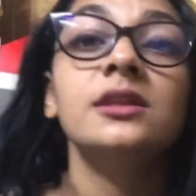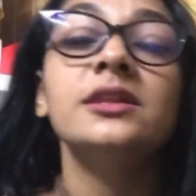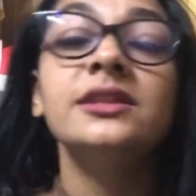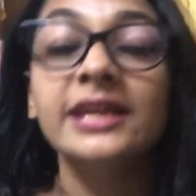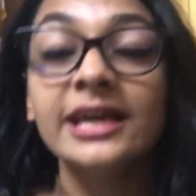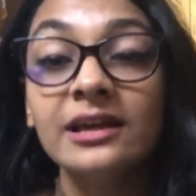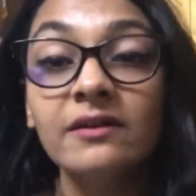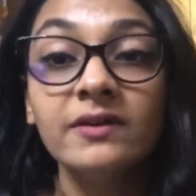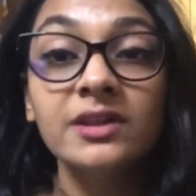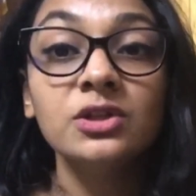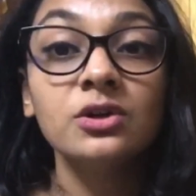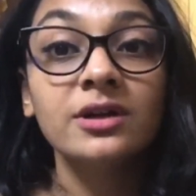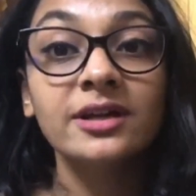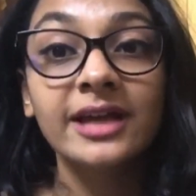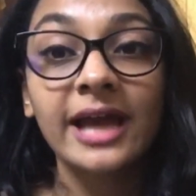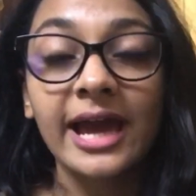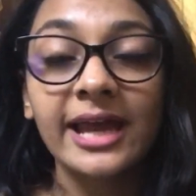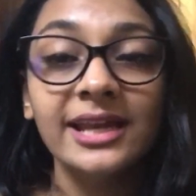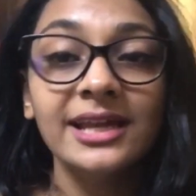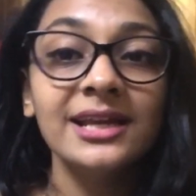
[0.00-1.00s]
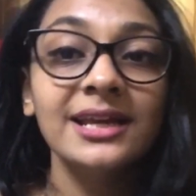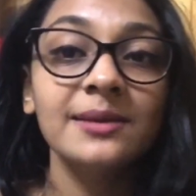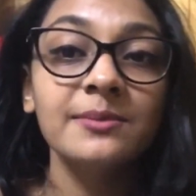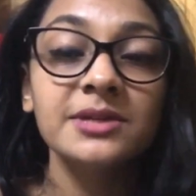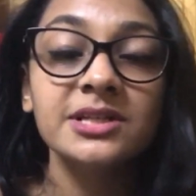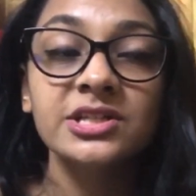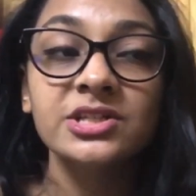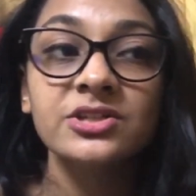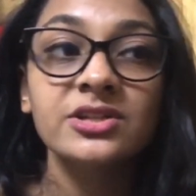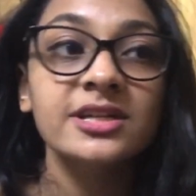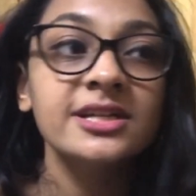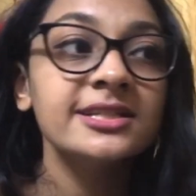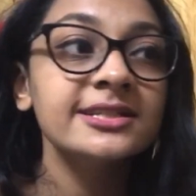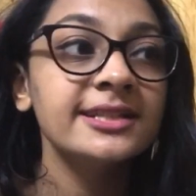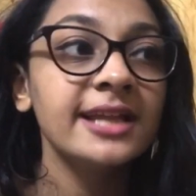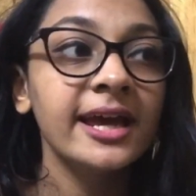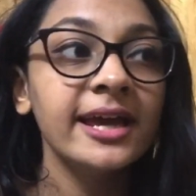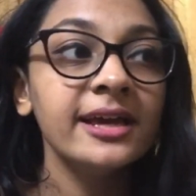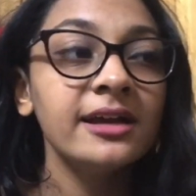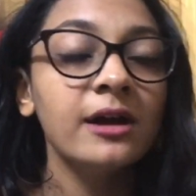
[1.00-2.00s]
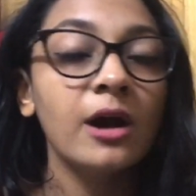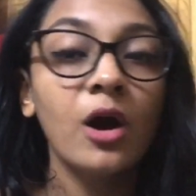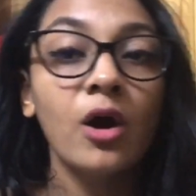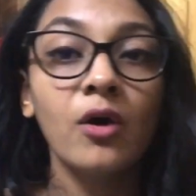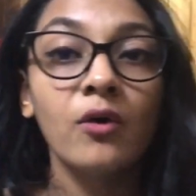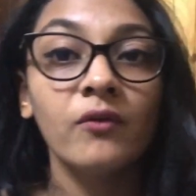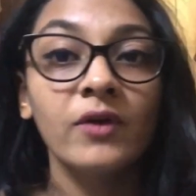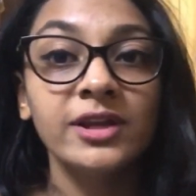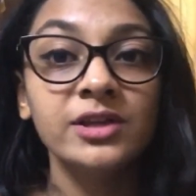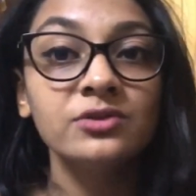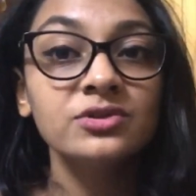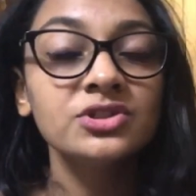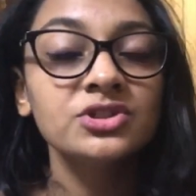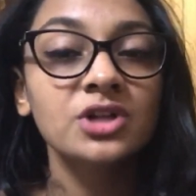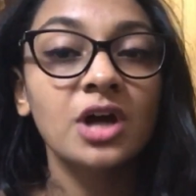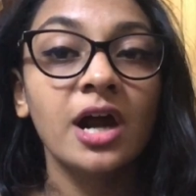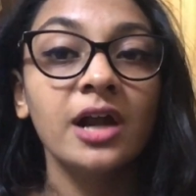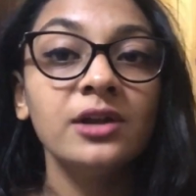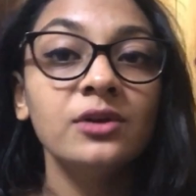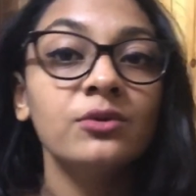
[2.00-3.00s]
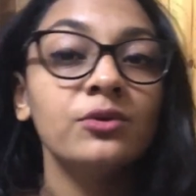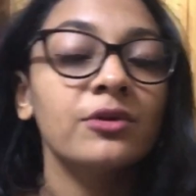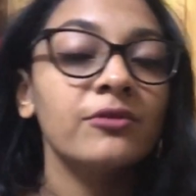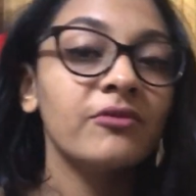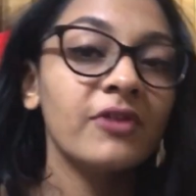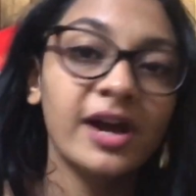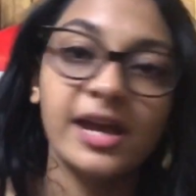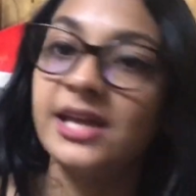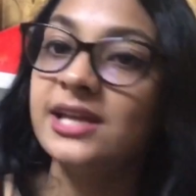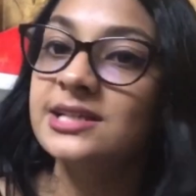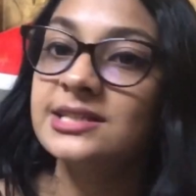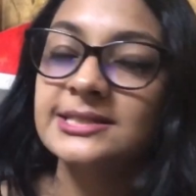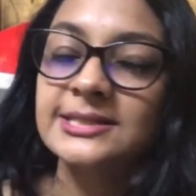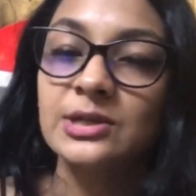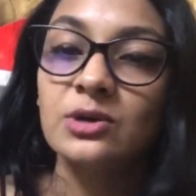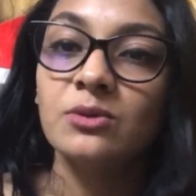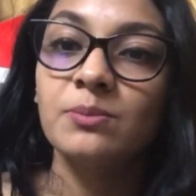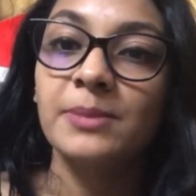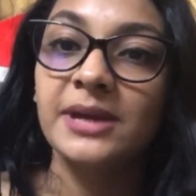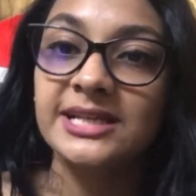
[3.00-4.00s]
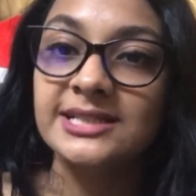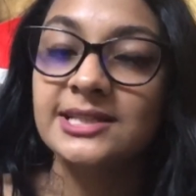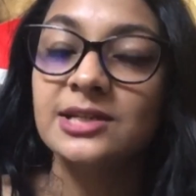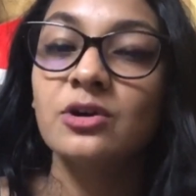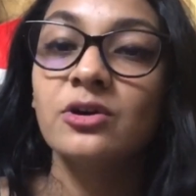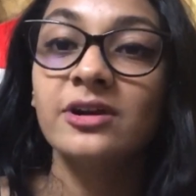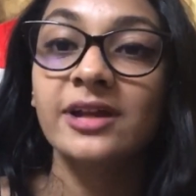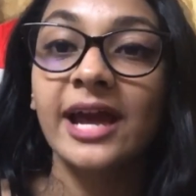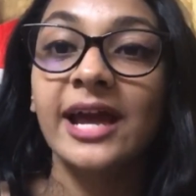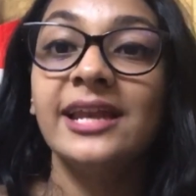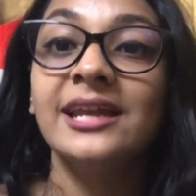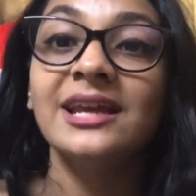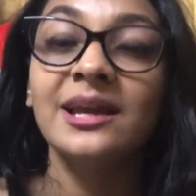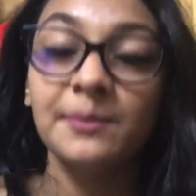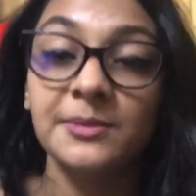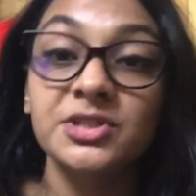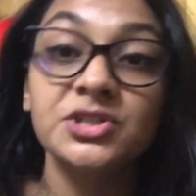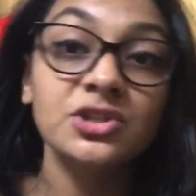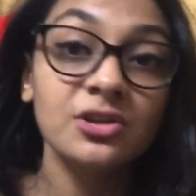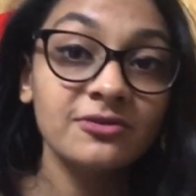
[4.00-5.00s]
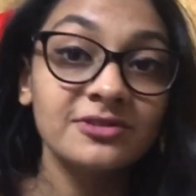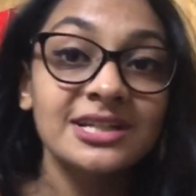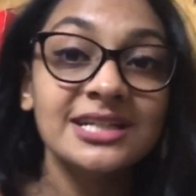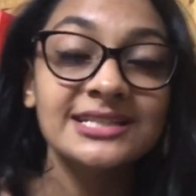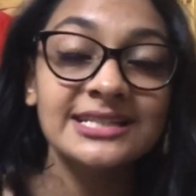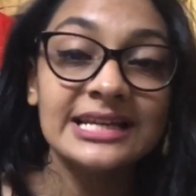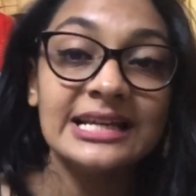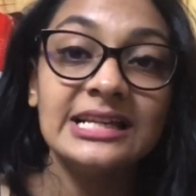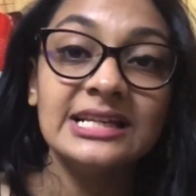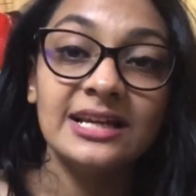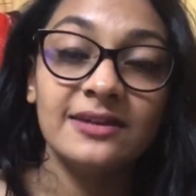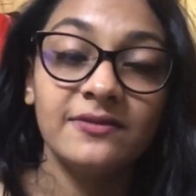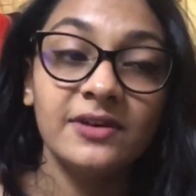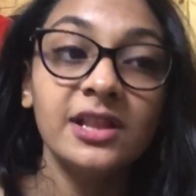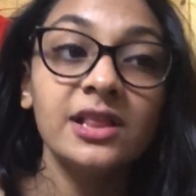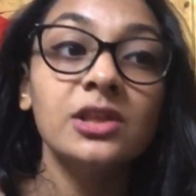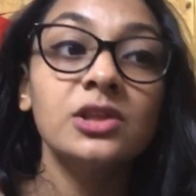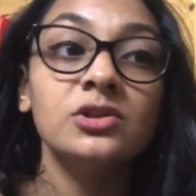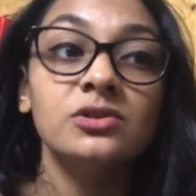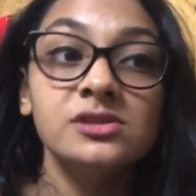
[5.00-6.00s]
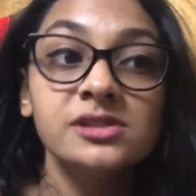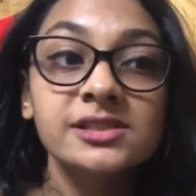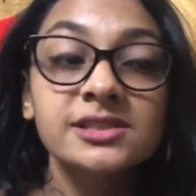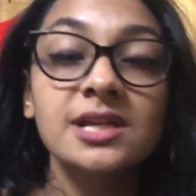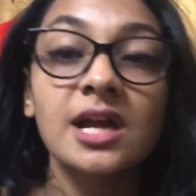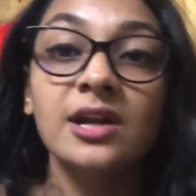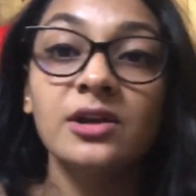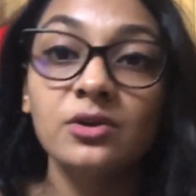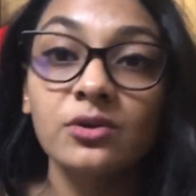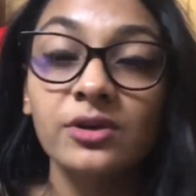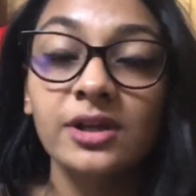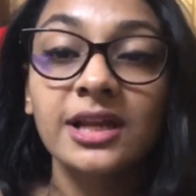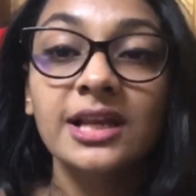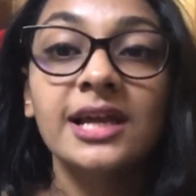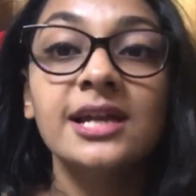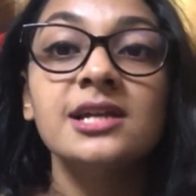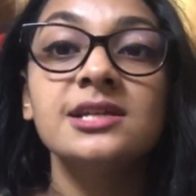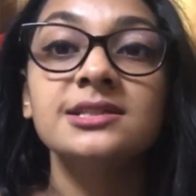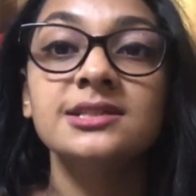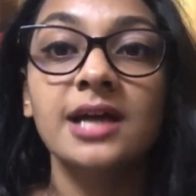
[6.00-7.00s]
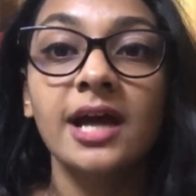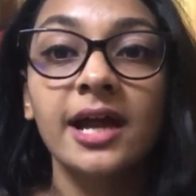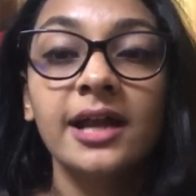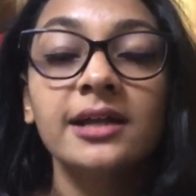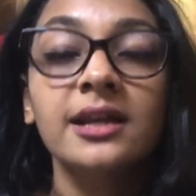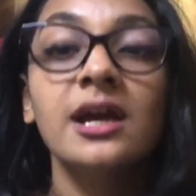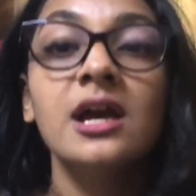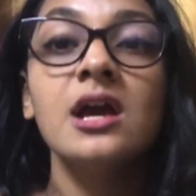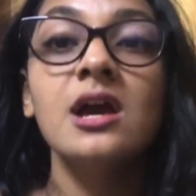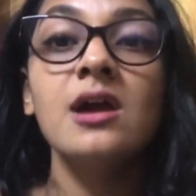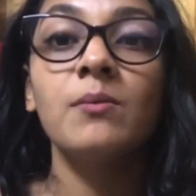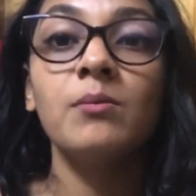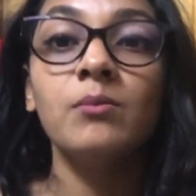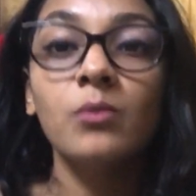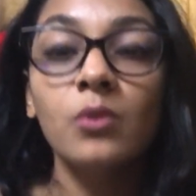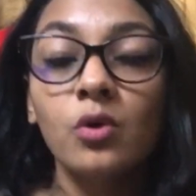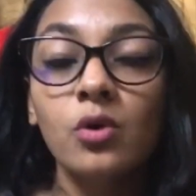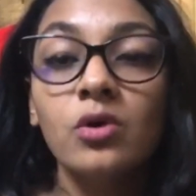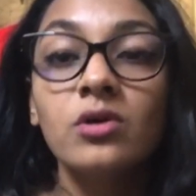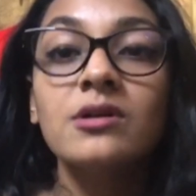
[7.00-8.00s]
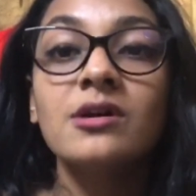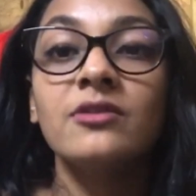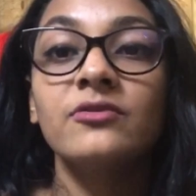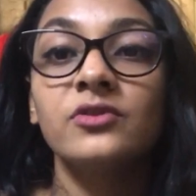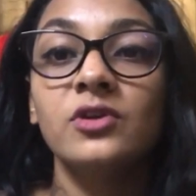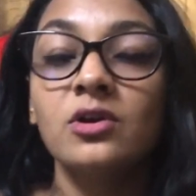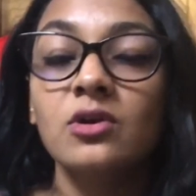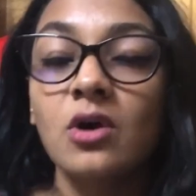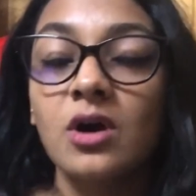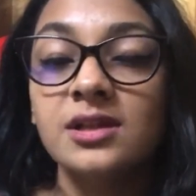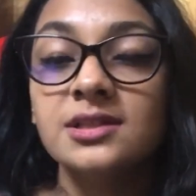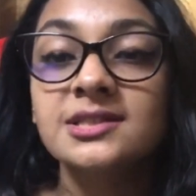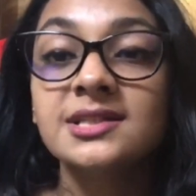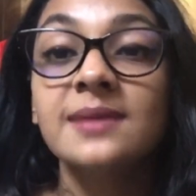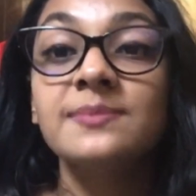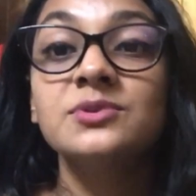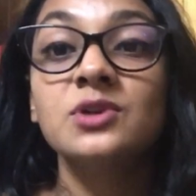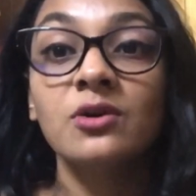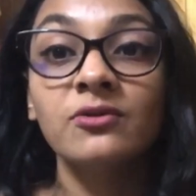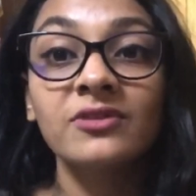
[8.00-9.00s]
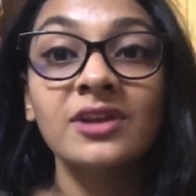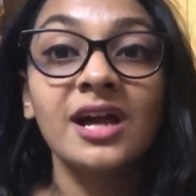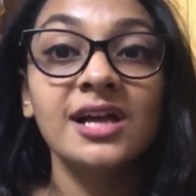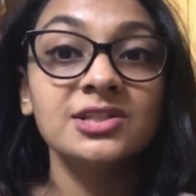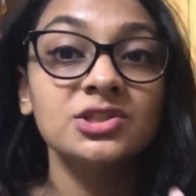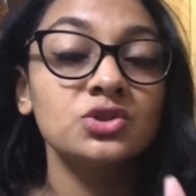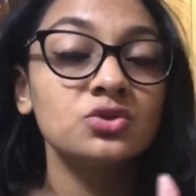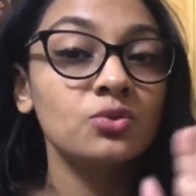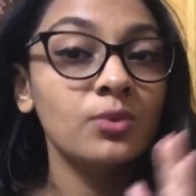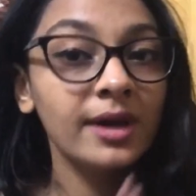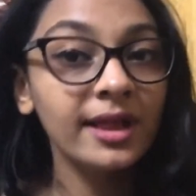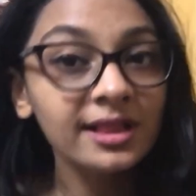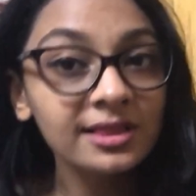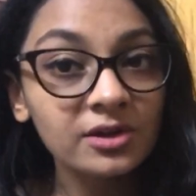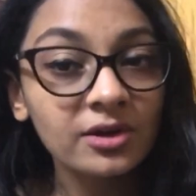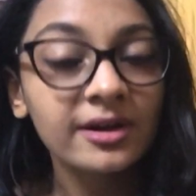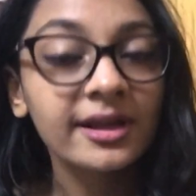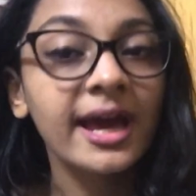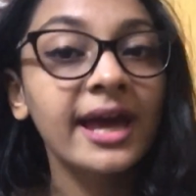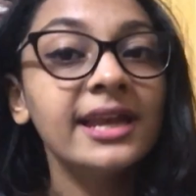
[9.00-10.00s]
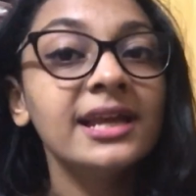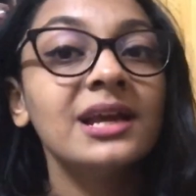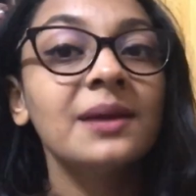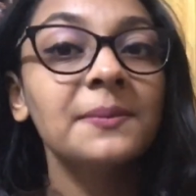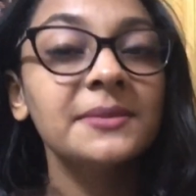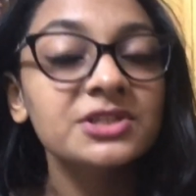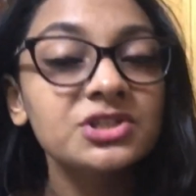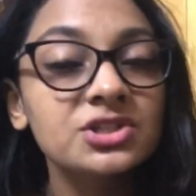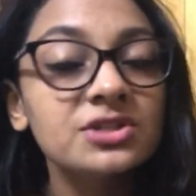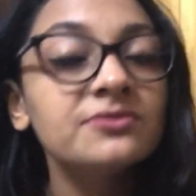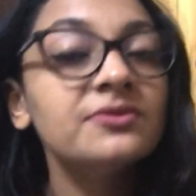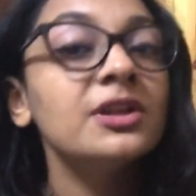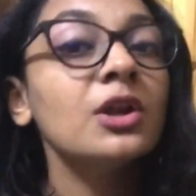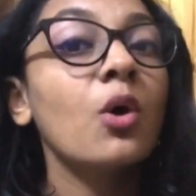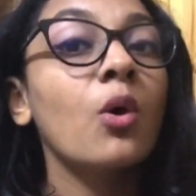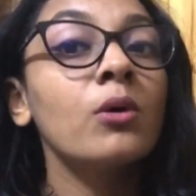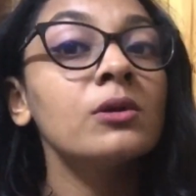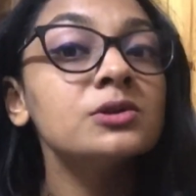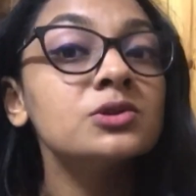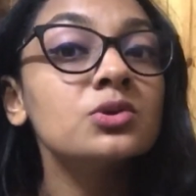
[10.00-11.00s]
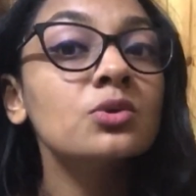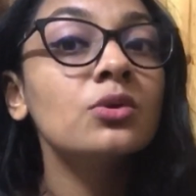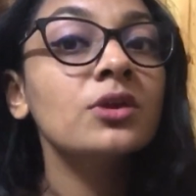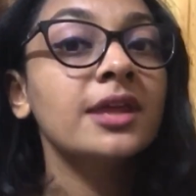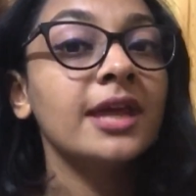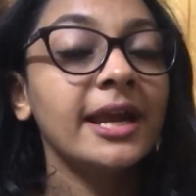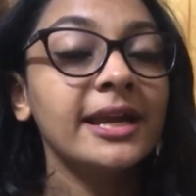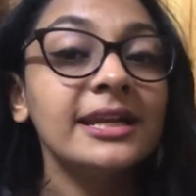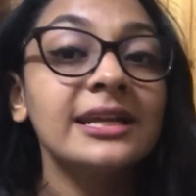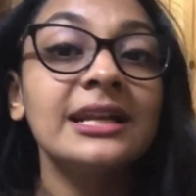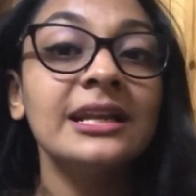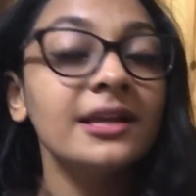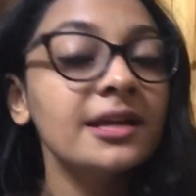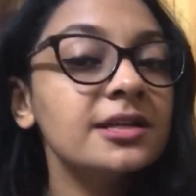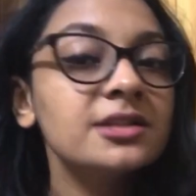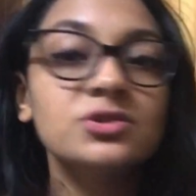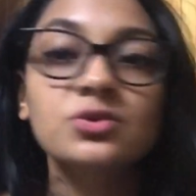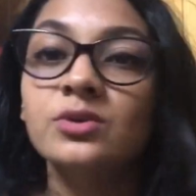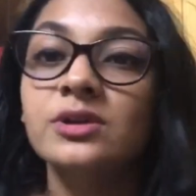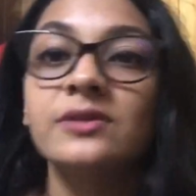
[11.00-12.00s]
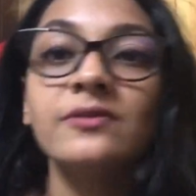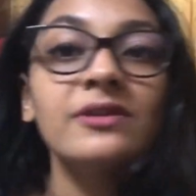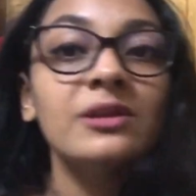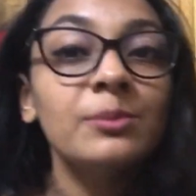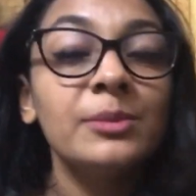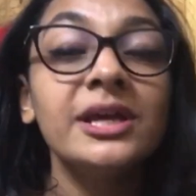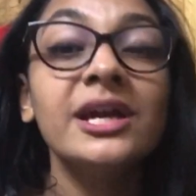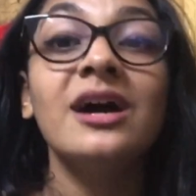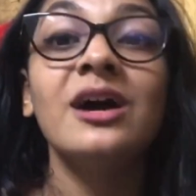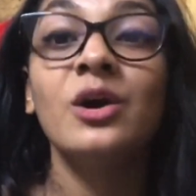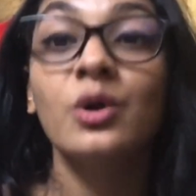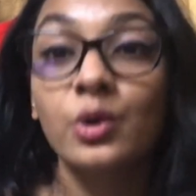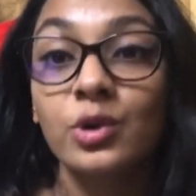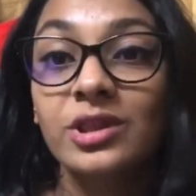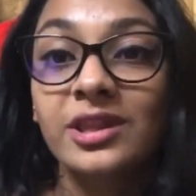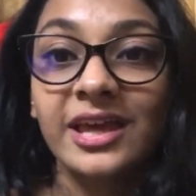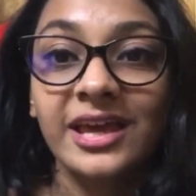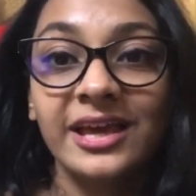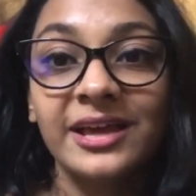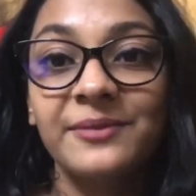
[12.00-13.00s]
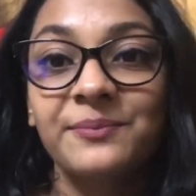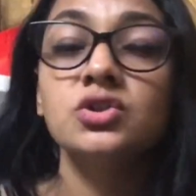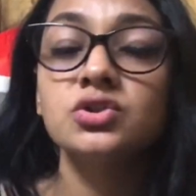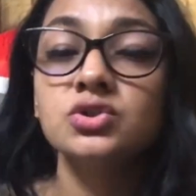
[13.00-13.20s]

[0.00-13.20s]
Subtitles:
The thing with organic chemistry is like, when you start to revise your basic organic chemistry of class 11th, you'll start to realize that more of your concepts of class 12th organic chemistry will also get cleared, so it will be a good thing.